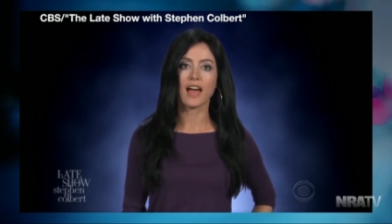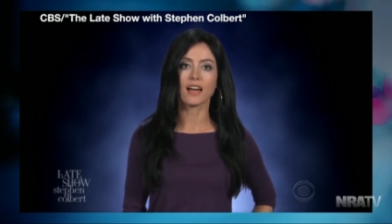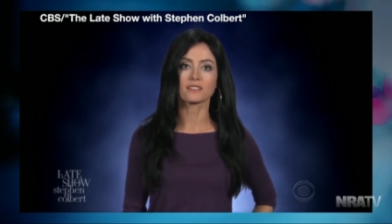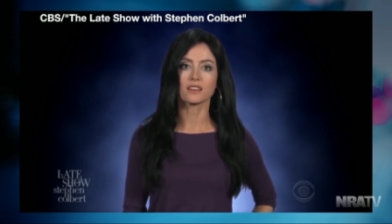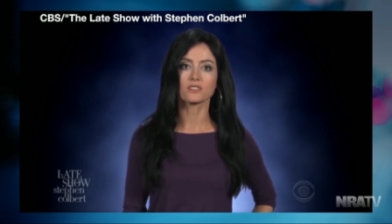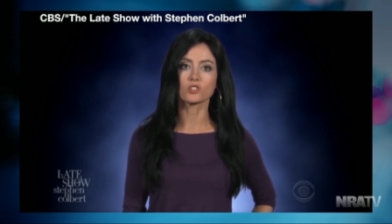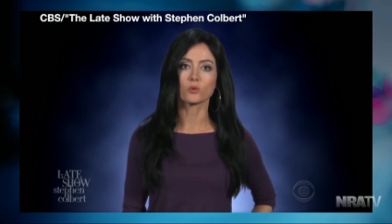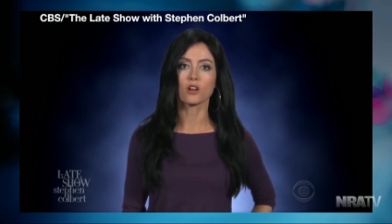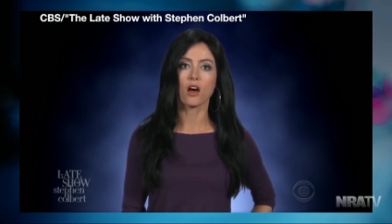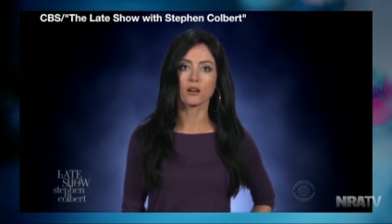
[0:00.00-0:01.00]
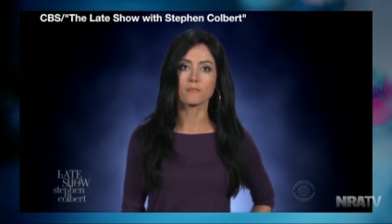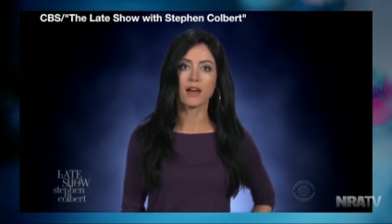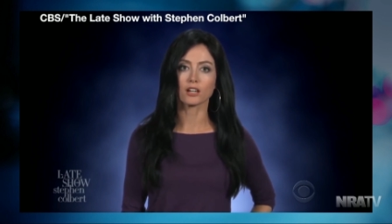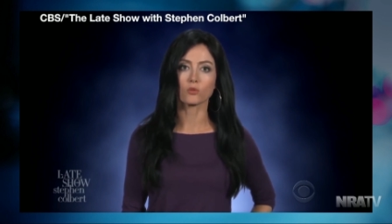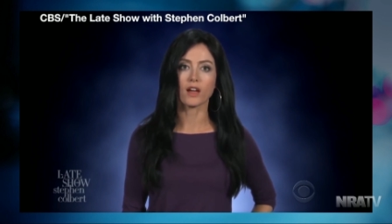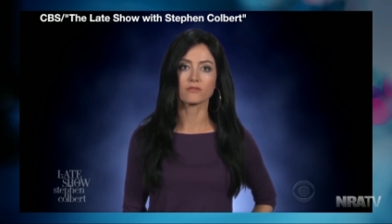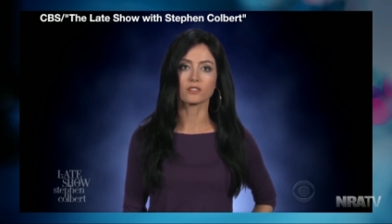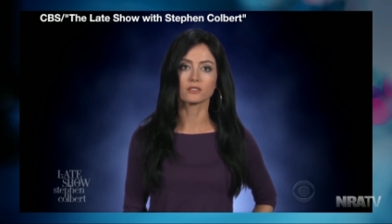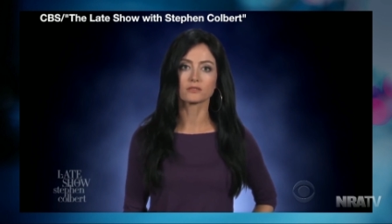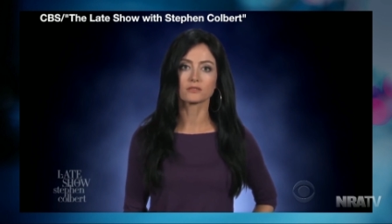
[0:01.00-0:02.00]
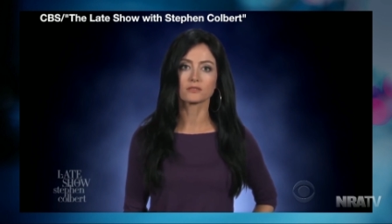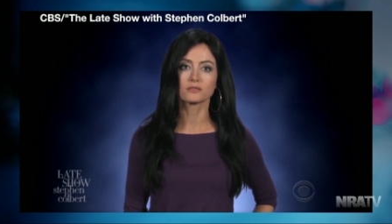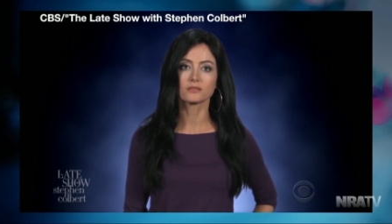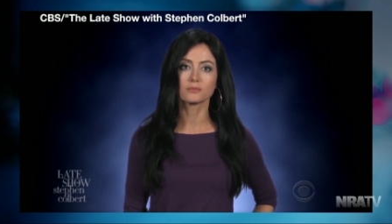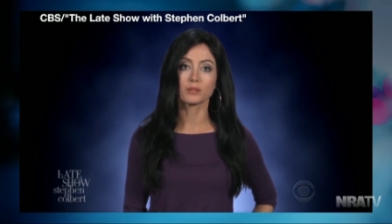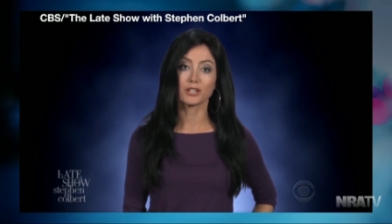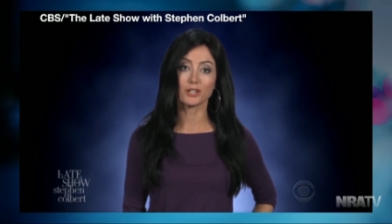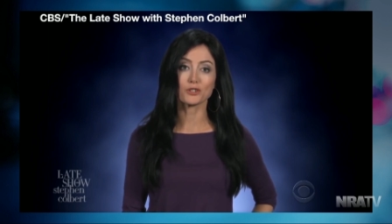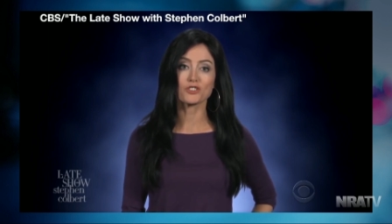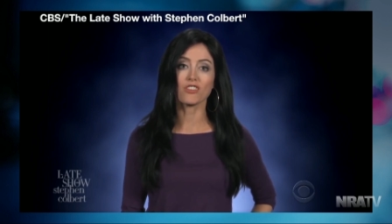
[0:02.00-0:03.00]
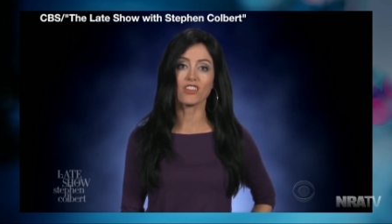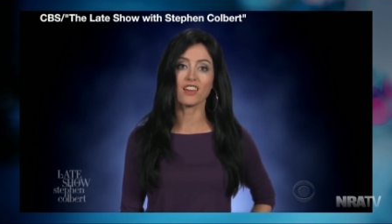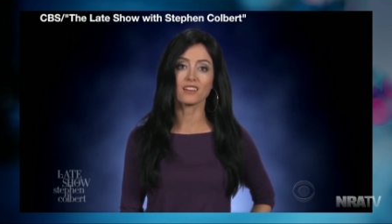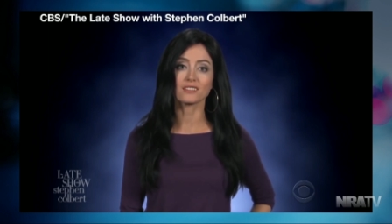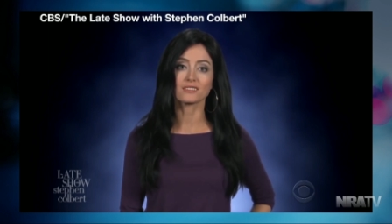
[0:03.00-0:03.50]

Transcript: access to an automatic rifle. But here's the thing.